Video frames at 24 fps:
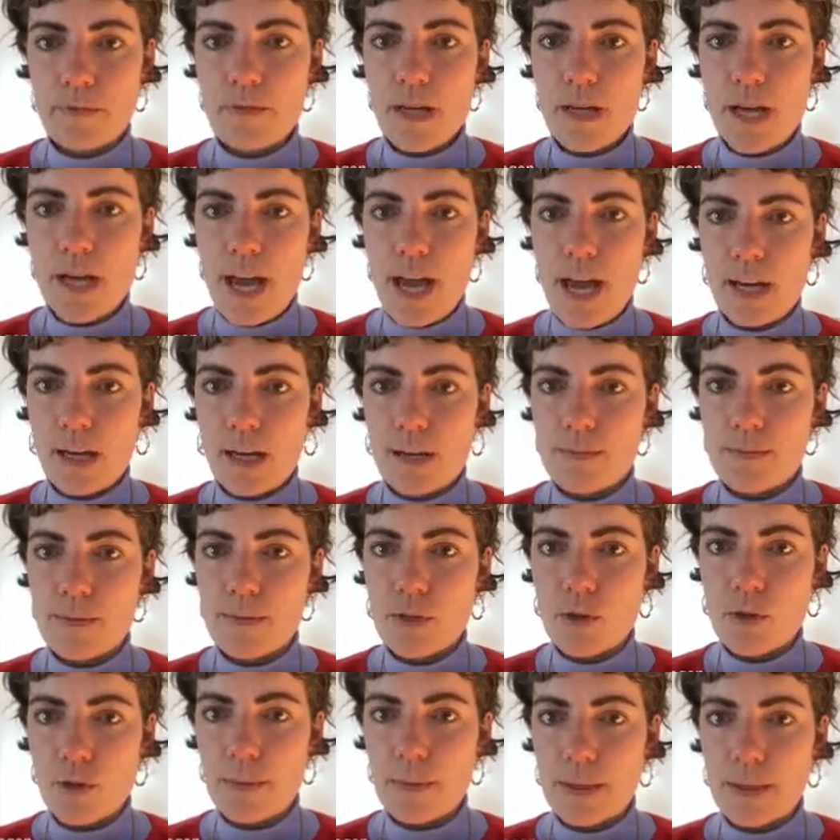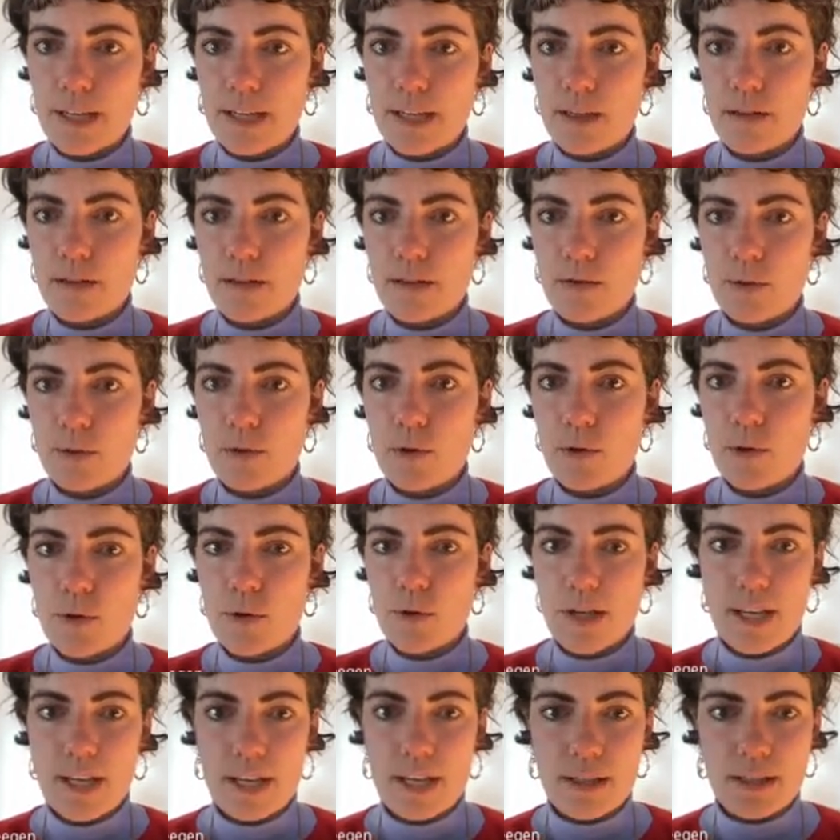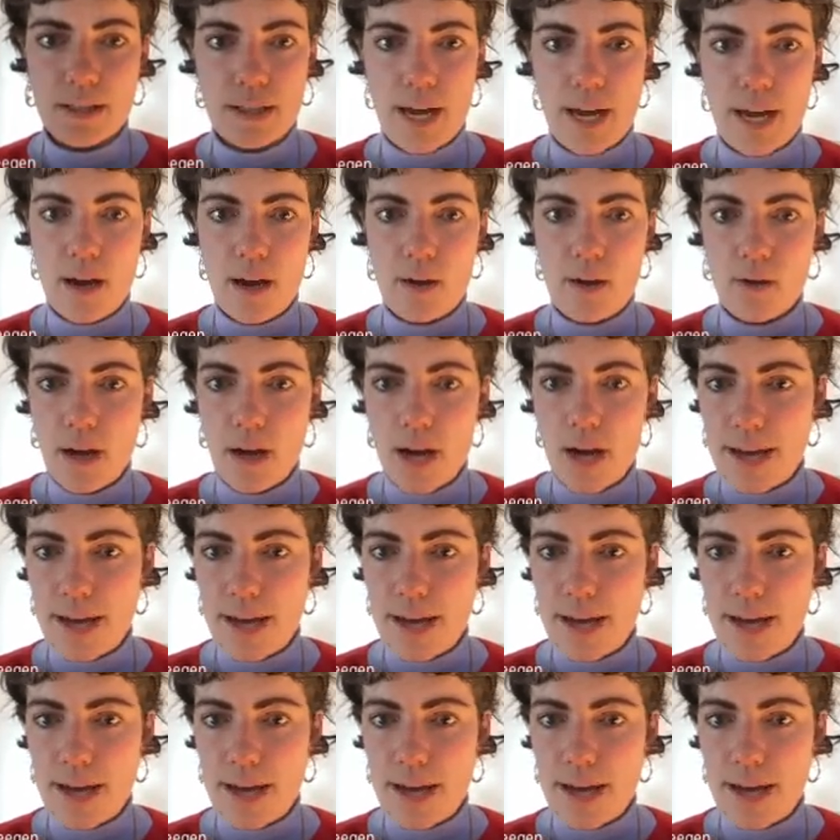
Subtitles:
And I'm stopping the recording now, I